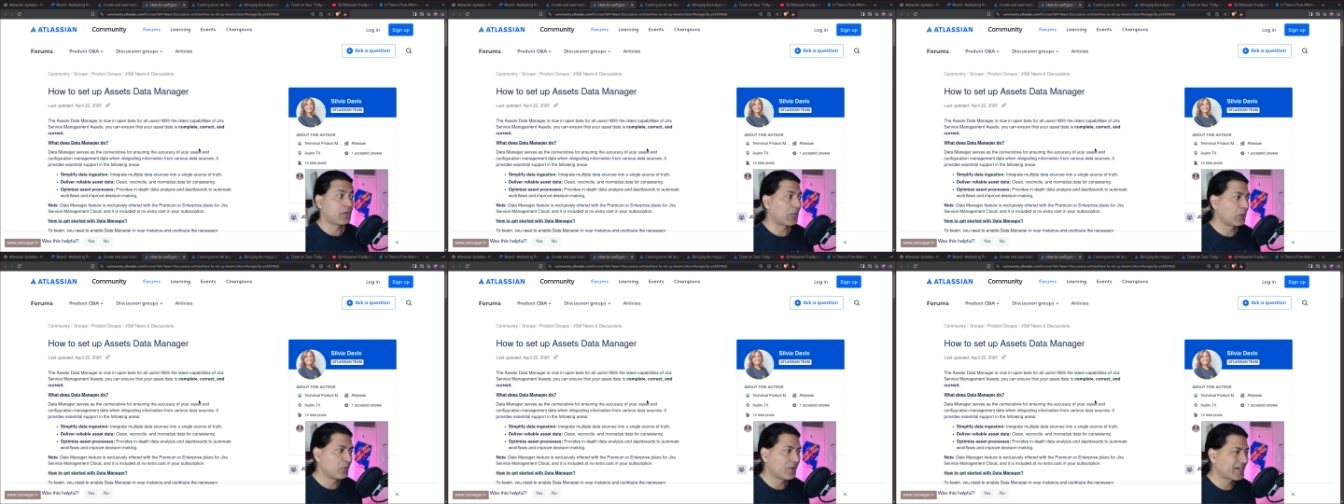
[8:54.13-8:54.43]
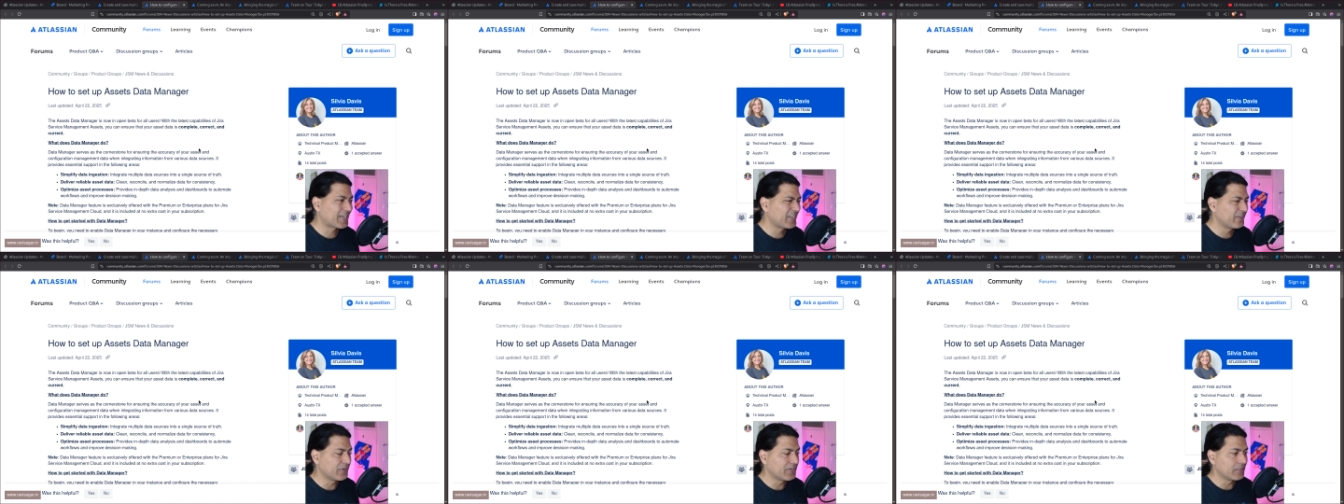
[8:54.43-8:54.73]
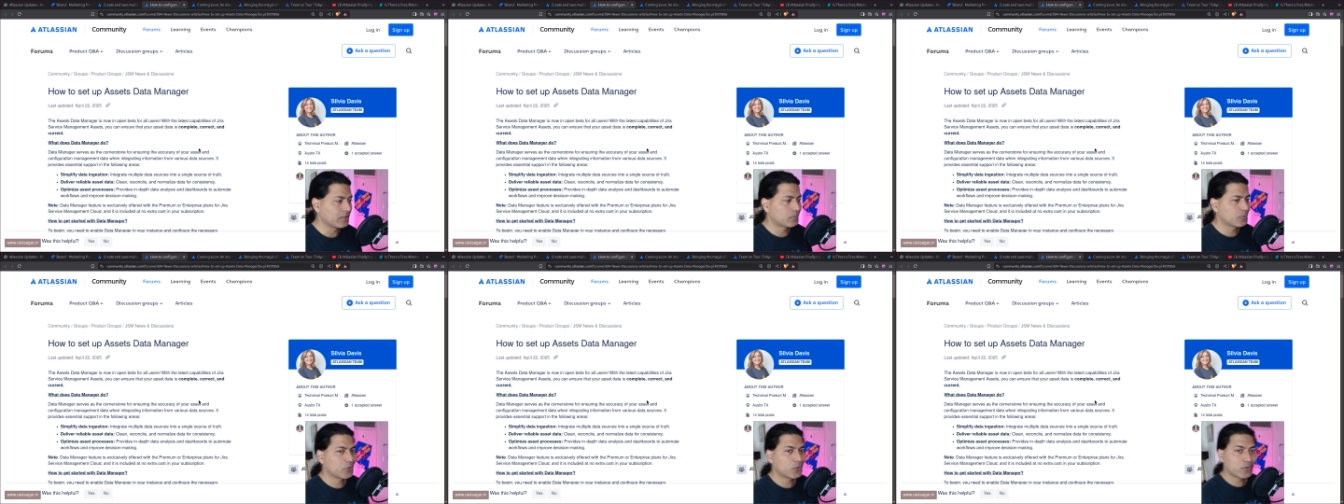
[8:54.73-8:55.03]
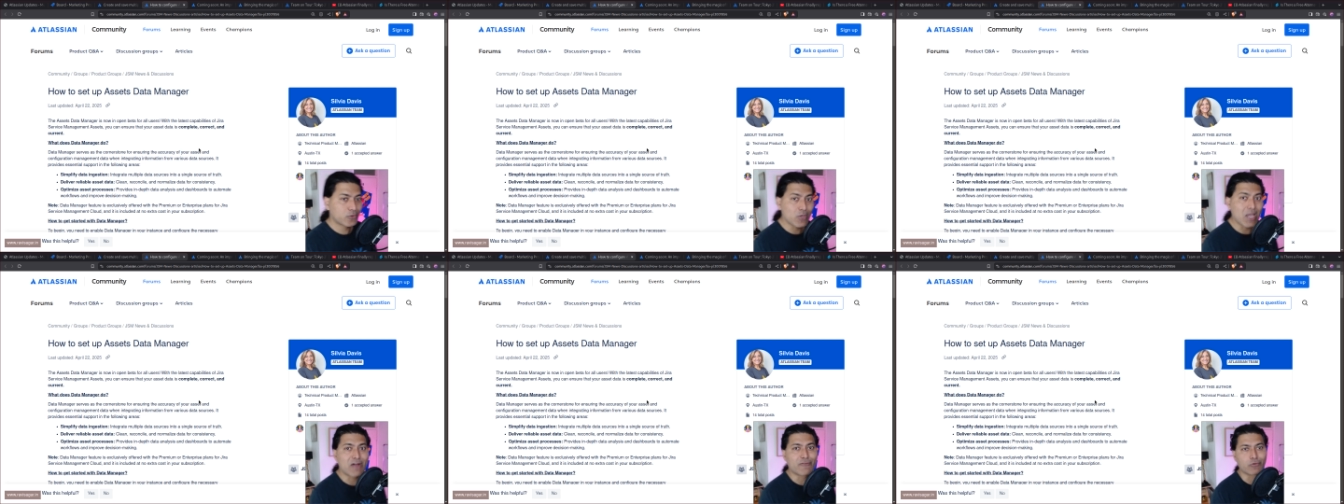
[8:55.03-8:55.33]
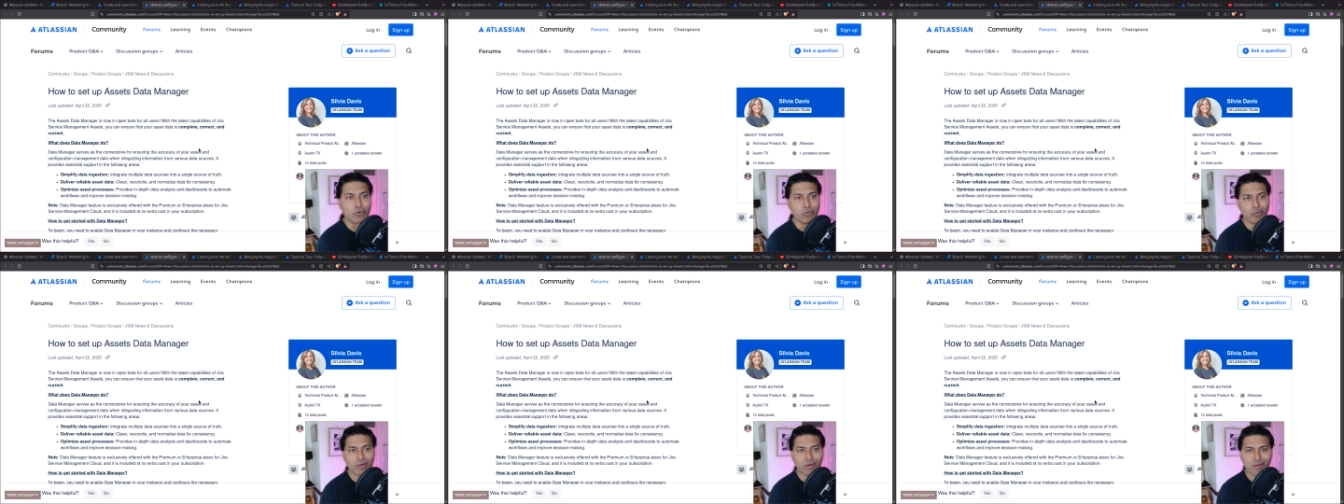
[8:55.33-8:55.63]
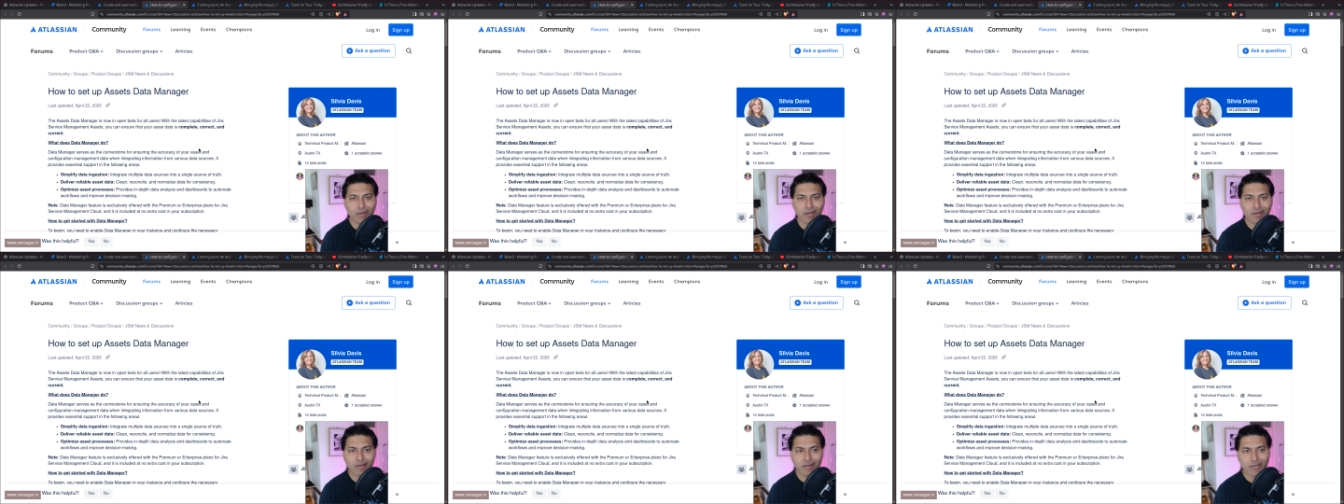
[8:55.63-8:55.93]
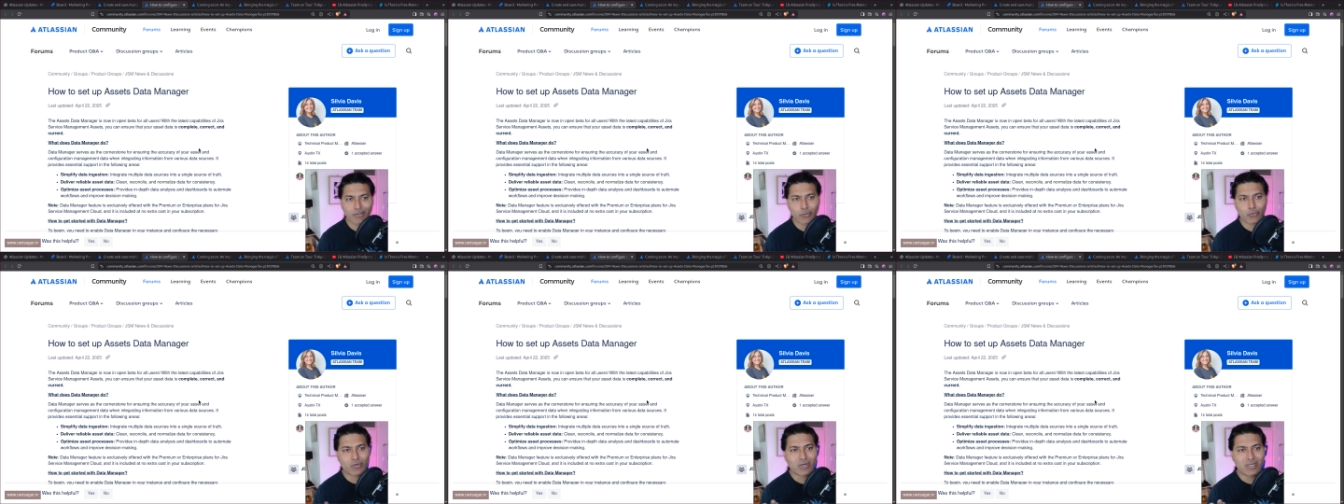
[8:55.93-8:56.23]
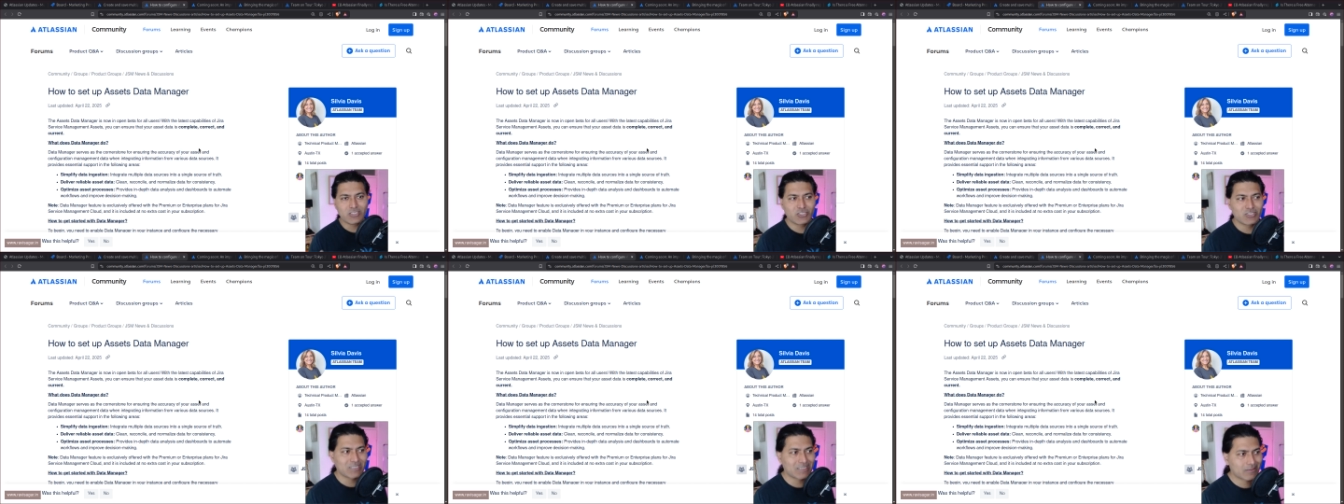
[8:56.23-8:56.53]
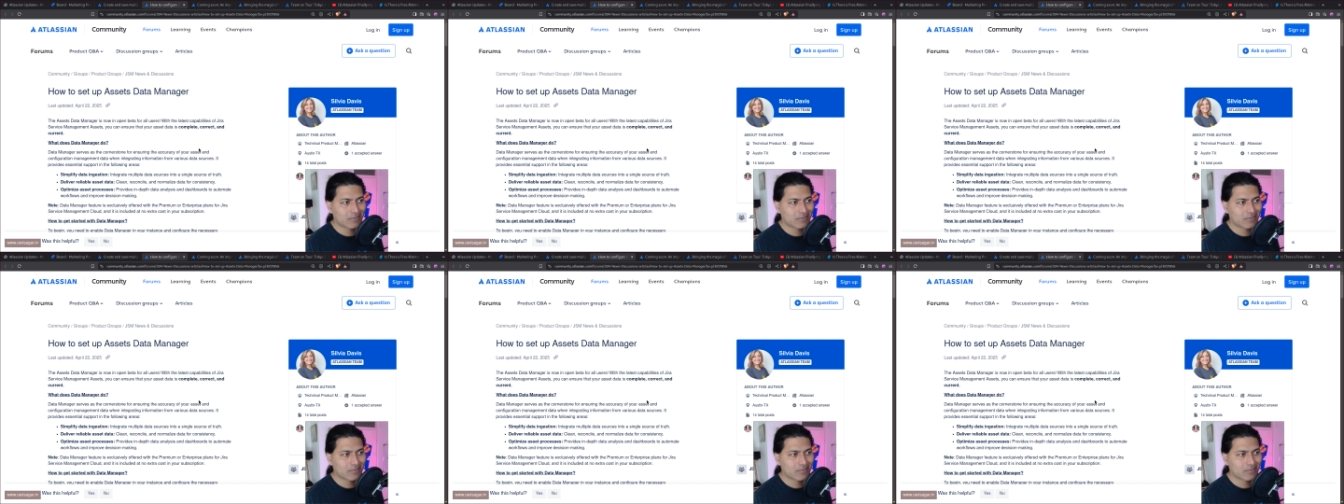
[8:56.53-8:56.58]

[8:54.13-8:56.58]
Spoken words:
regular activities, because you have to. You can't